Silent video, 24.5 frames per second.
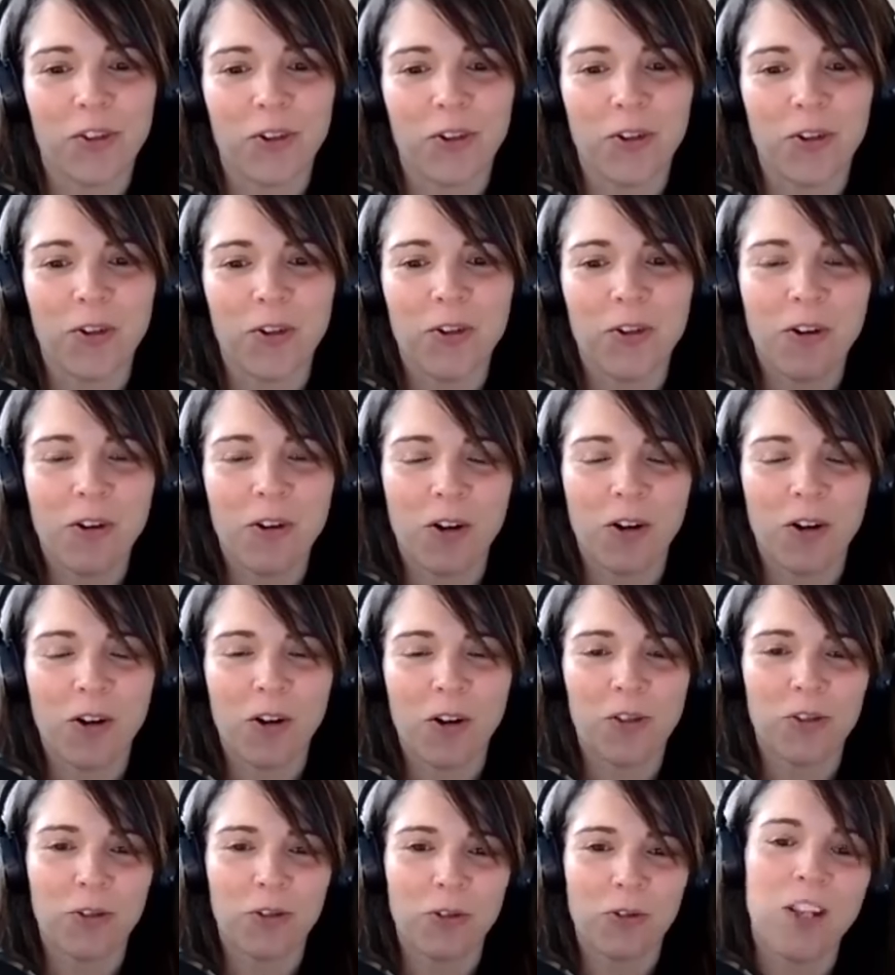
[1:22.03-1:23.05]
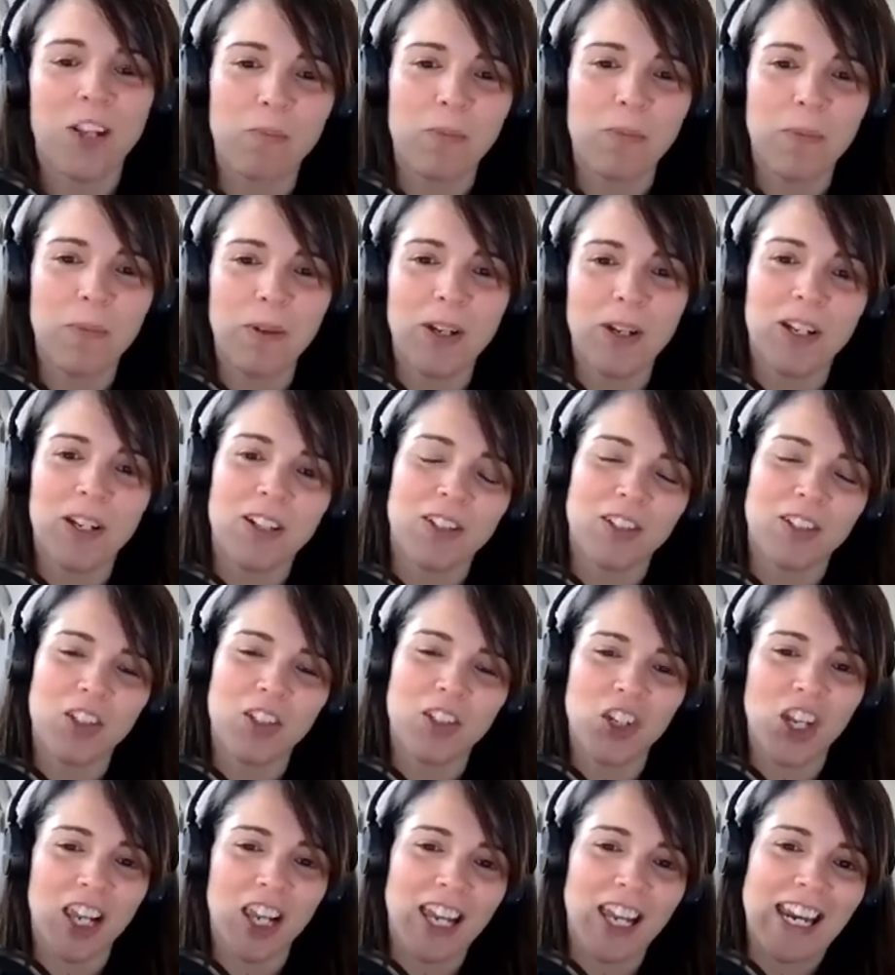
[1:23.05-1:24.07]
also doing some
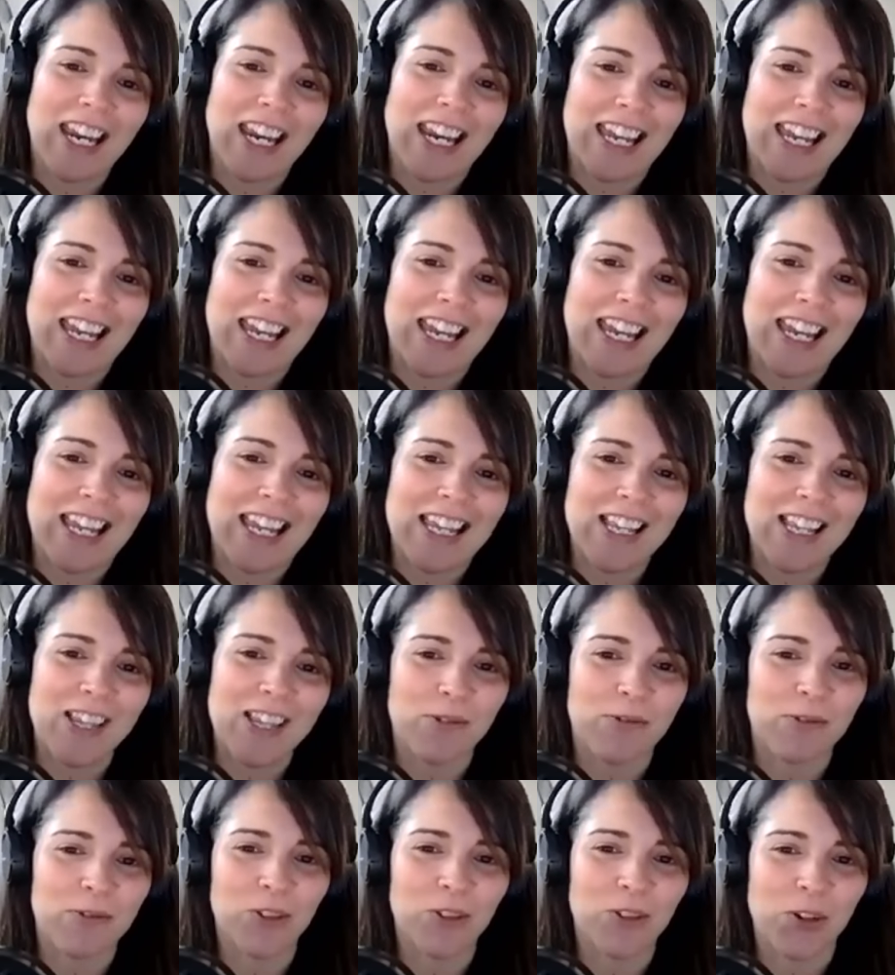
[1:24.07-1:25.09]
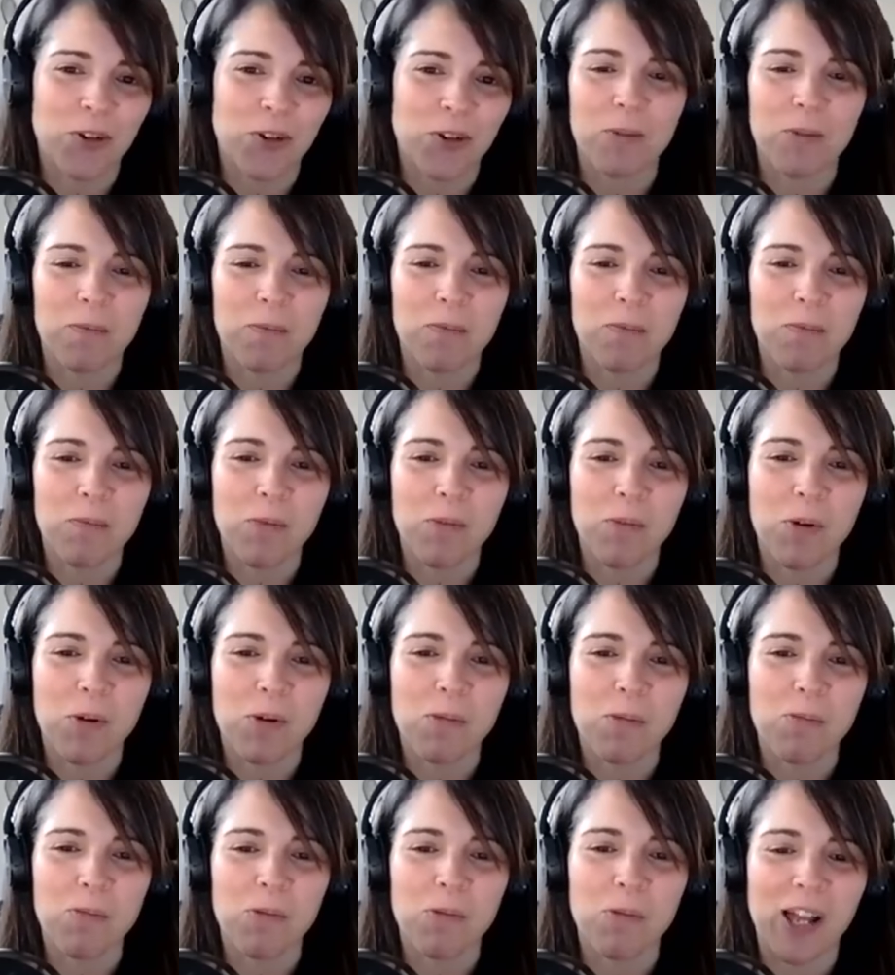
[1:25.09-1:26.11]
chilling in the reserves, but
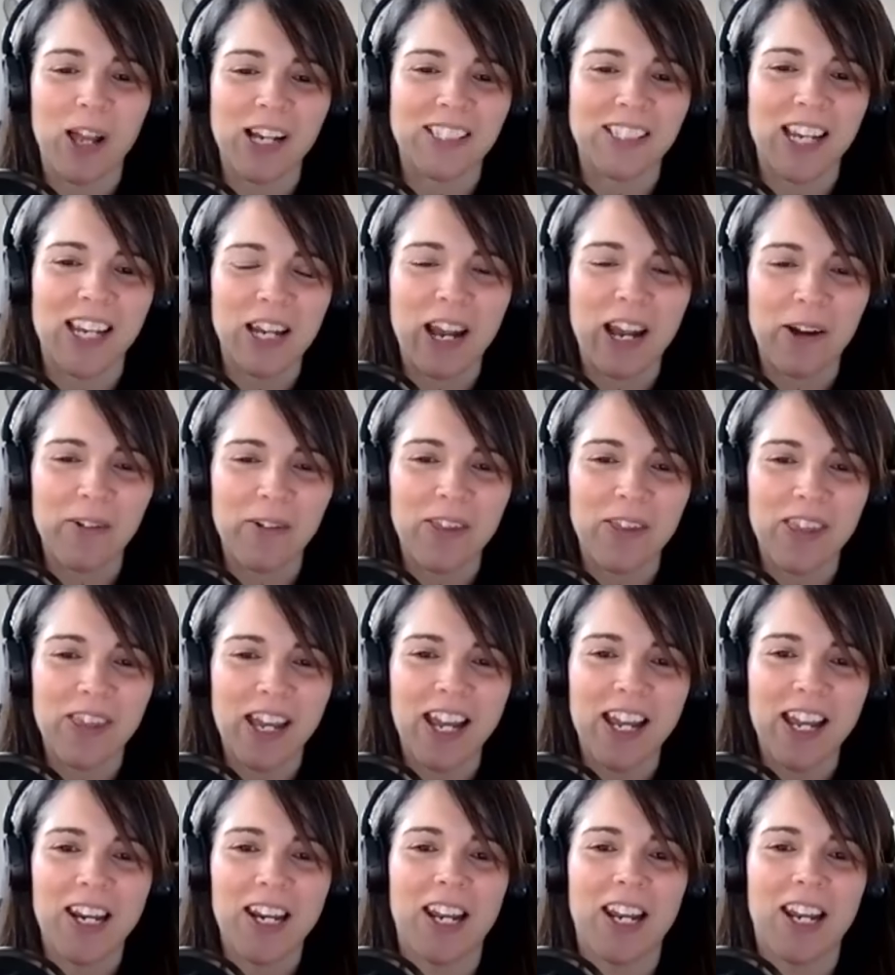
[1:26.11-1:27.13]
mobilizing every now and then.